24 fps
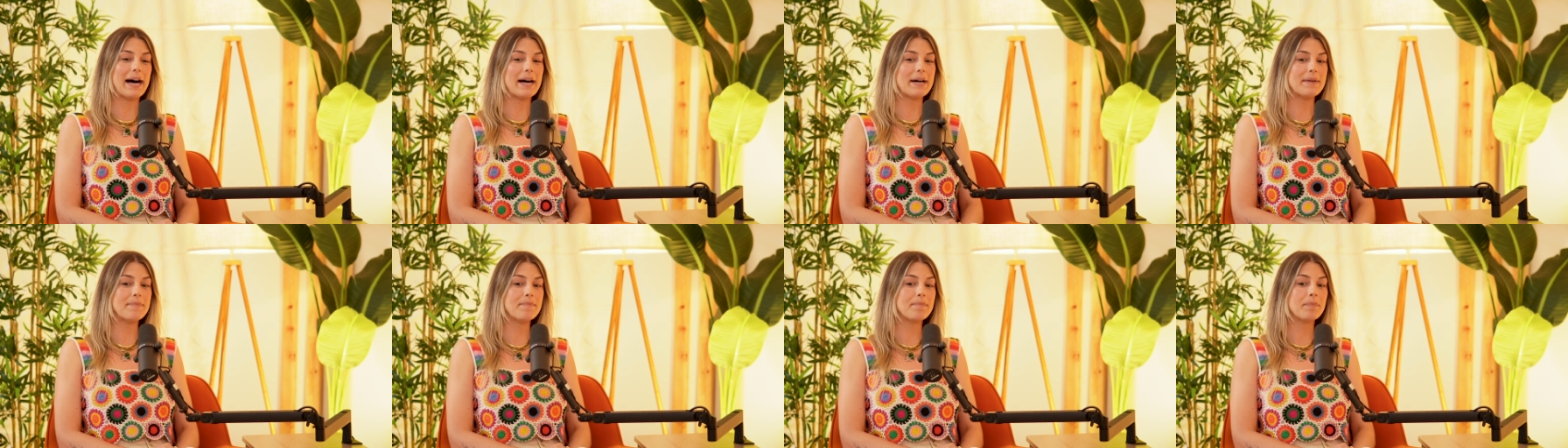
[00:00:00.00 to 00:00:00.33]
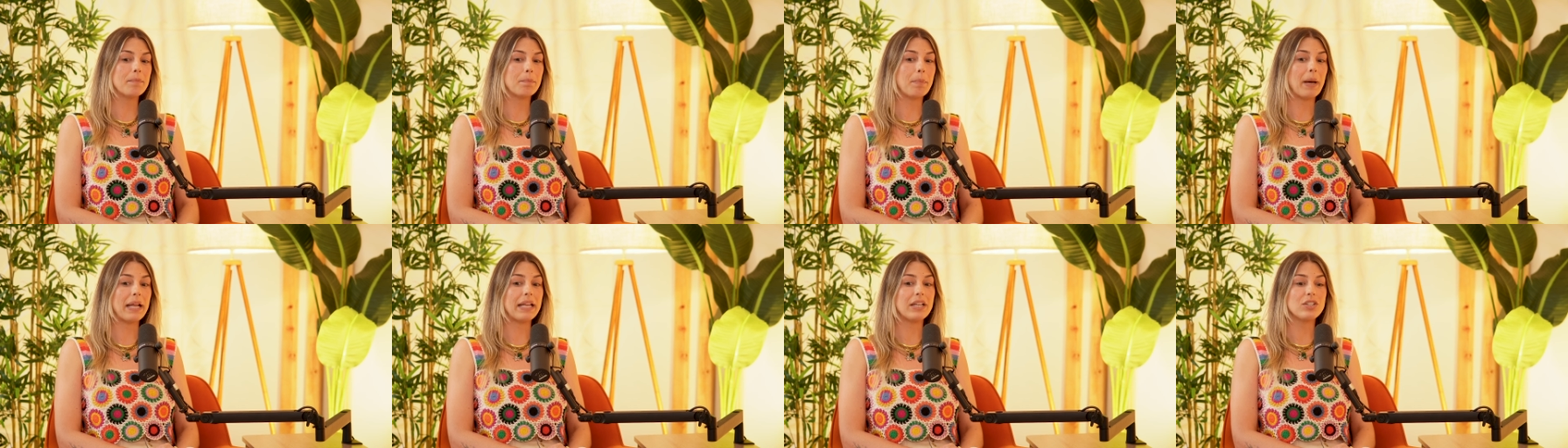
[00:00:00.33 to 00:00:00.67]
Um,
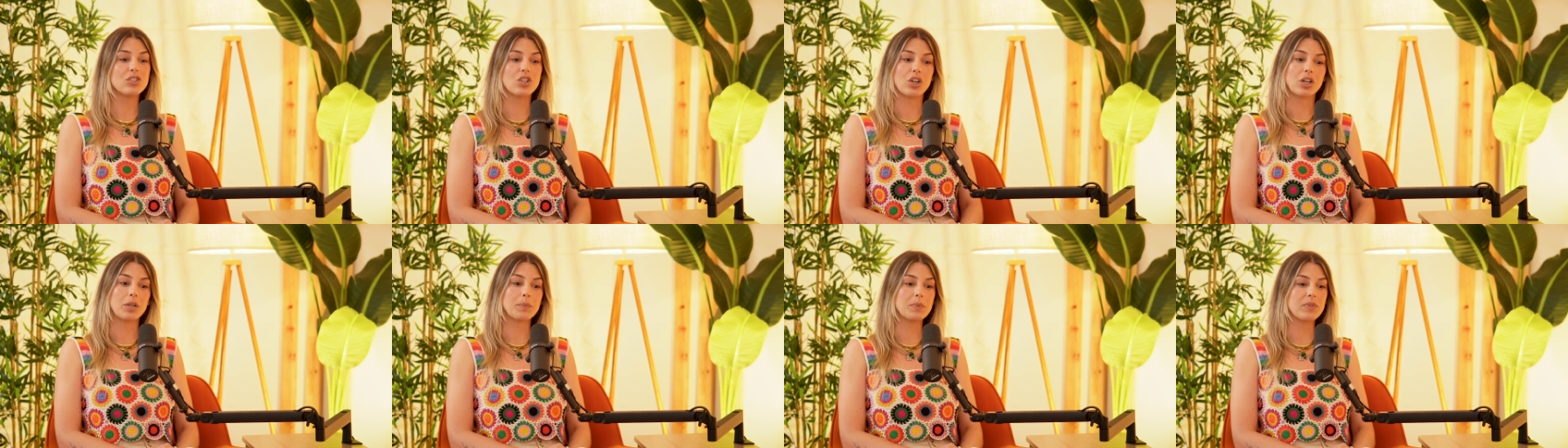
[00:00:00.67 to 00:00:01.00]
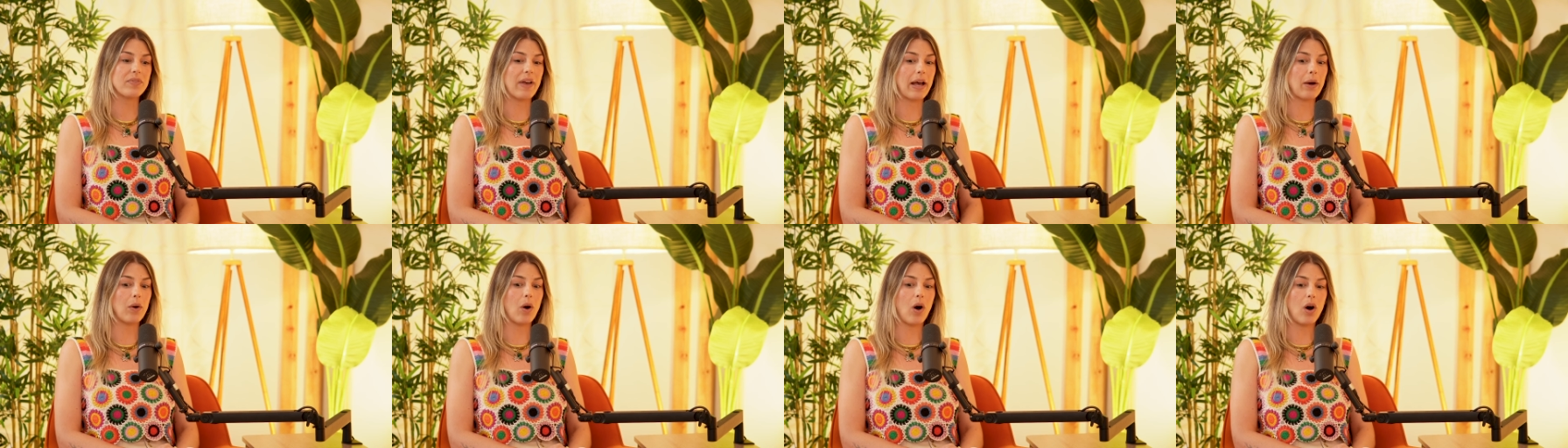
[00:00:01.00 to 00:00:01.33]
but in terms of
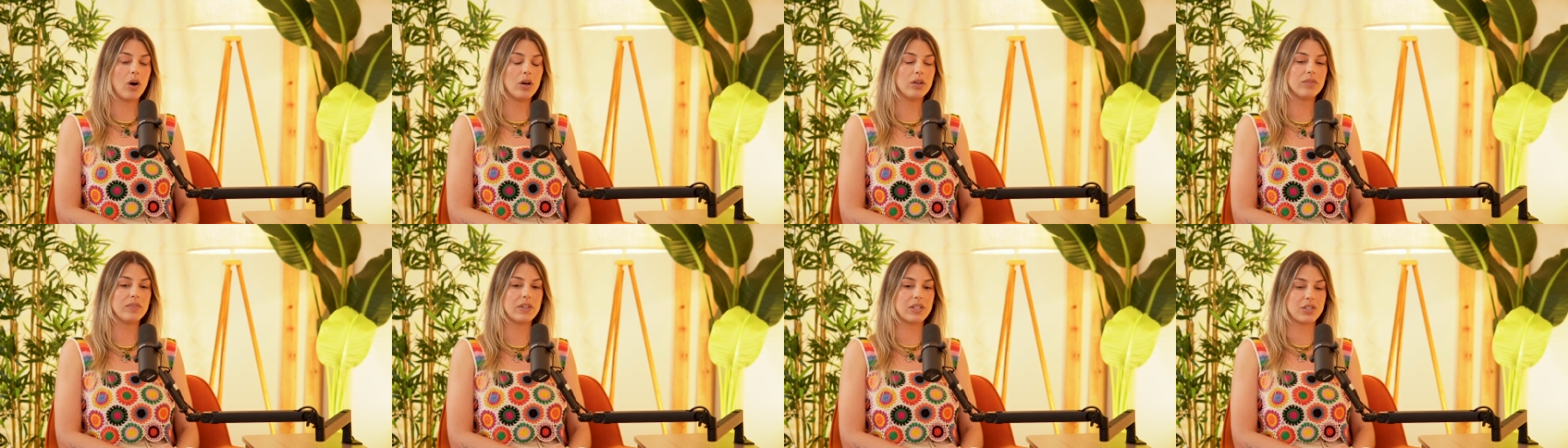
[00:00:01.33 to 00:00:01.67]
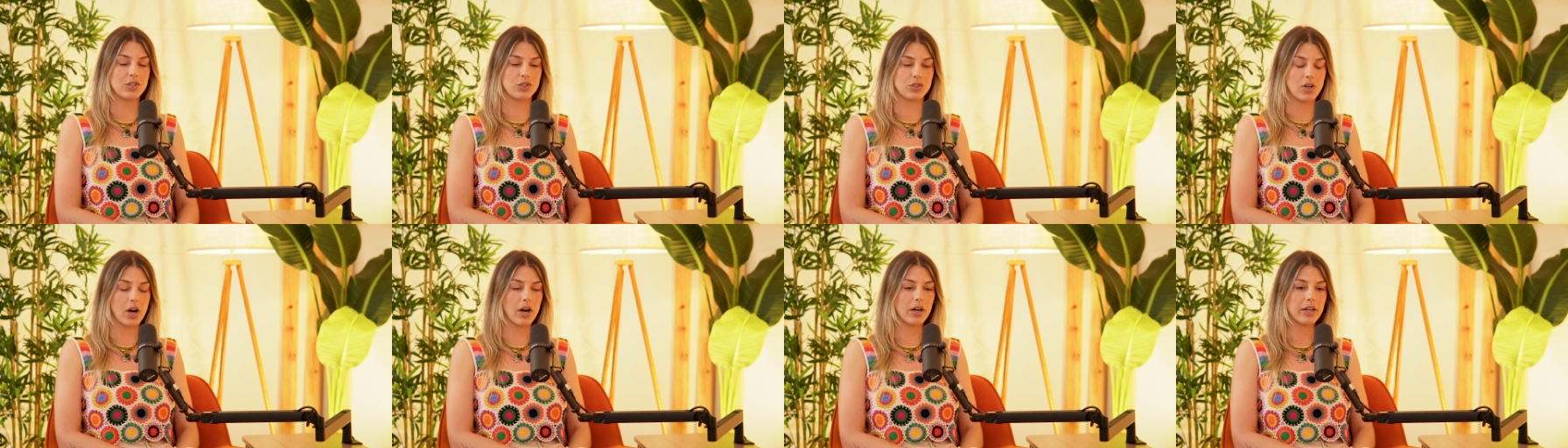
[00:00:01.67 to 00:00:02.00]
how all of this
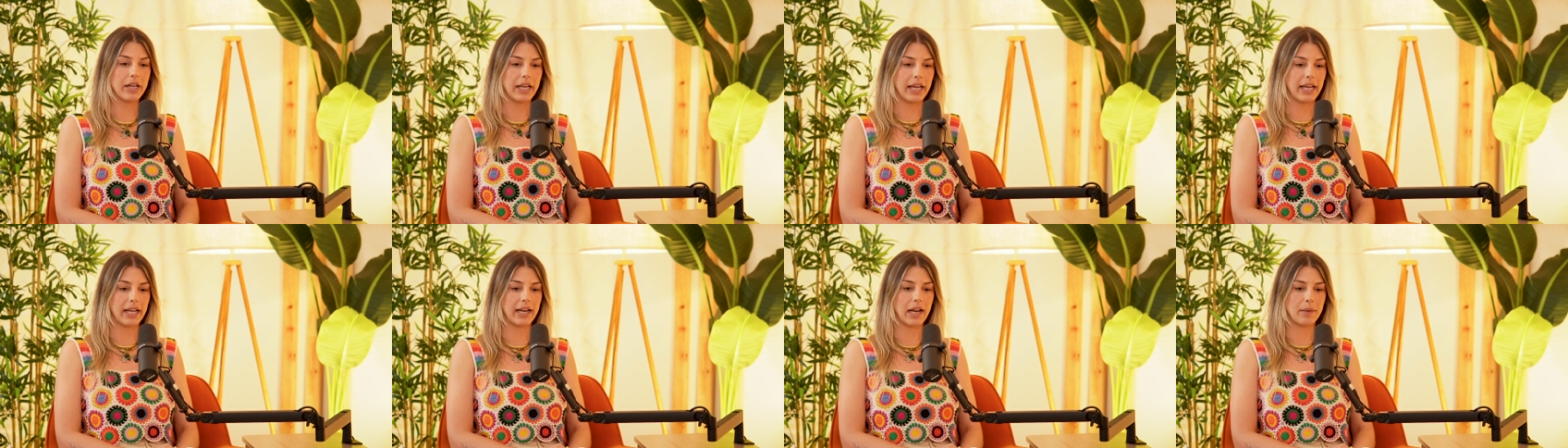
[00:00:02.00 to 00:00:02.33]
started,